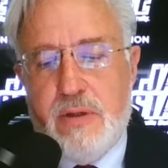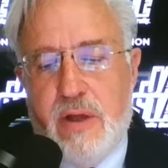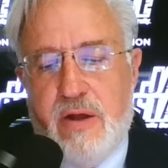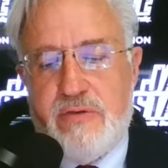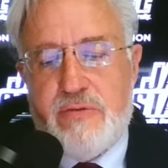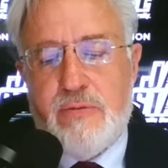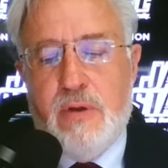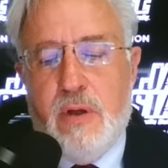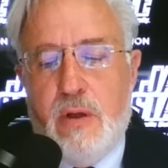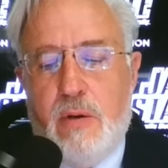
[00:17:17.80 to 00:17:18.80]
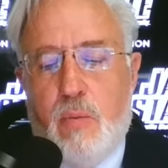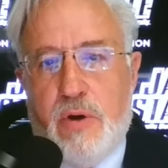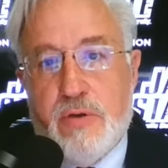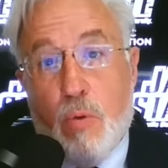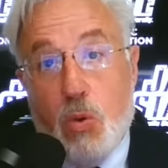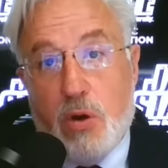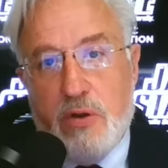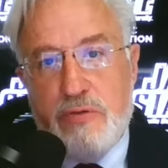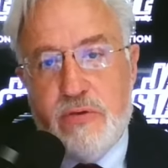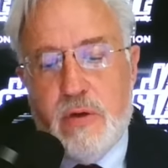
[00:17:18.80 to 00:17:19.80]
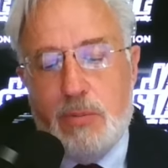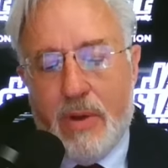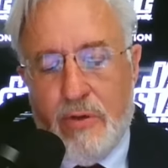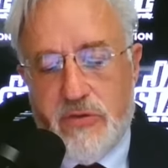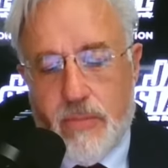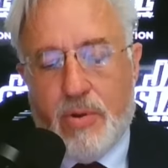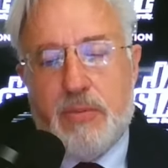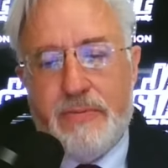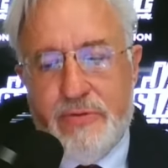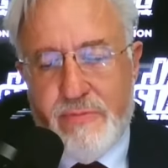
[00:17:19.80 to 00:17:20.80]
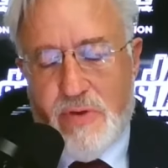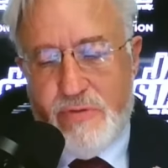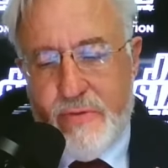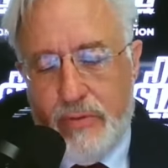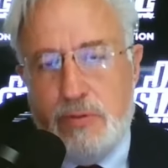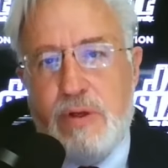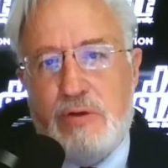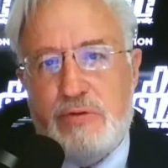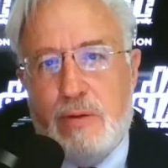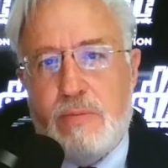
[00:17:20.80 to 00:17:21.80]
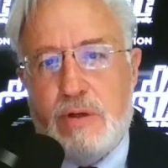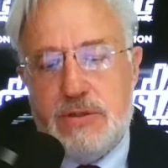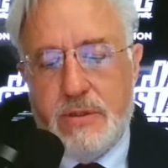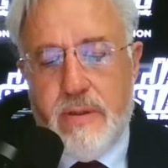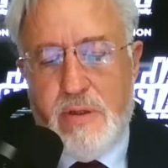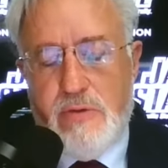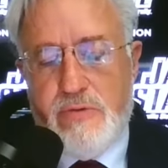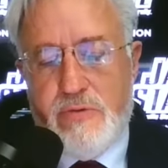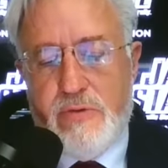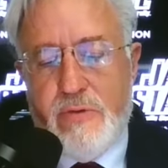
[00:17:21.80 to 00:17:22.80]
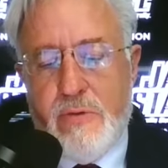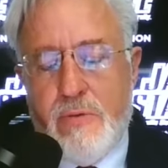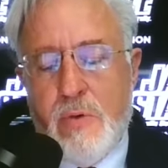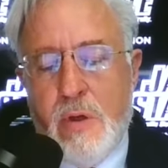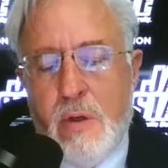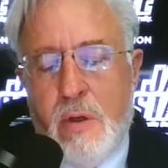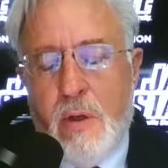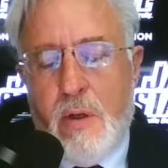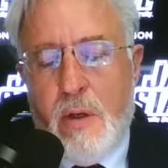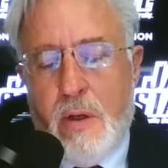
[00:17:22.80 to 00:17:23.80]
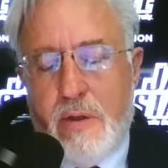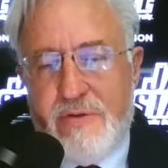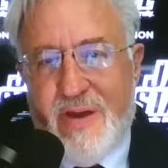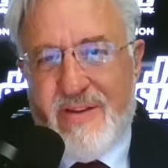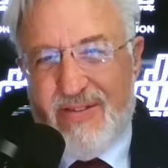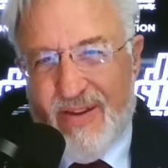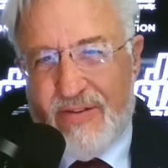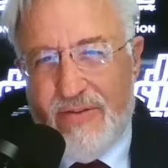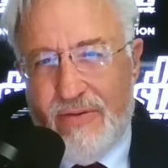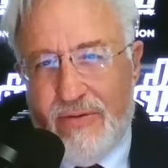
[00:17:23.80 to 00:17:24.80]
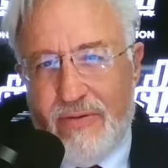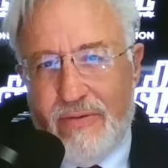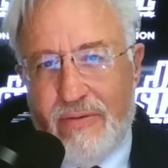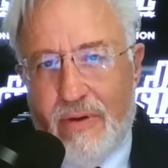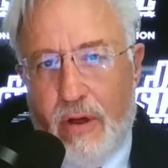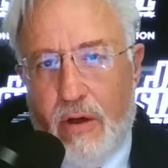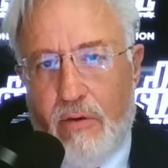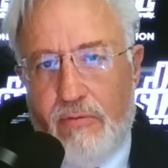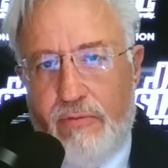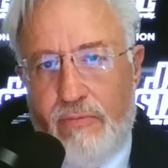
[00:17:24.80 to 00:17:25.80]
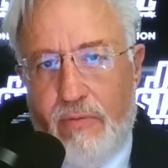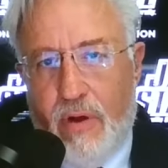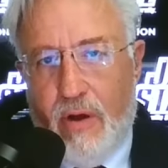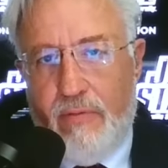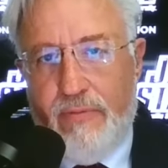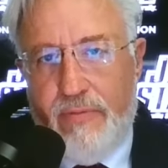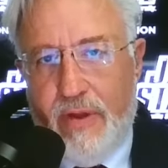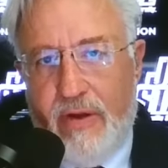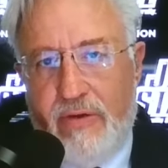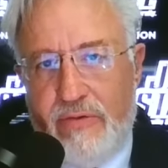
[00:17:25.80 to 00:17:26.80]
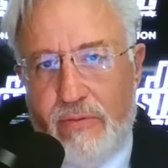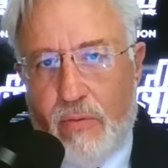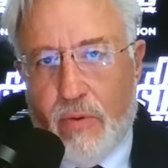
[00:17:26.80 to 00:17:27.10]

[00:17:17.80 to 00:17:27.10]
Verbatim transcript: and that's where the organs, you know, because the purpose of us doing the examination is to take sections of these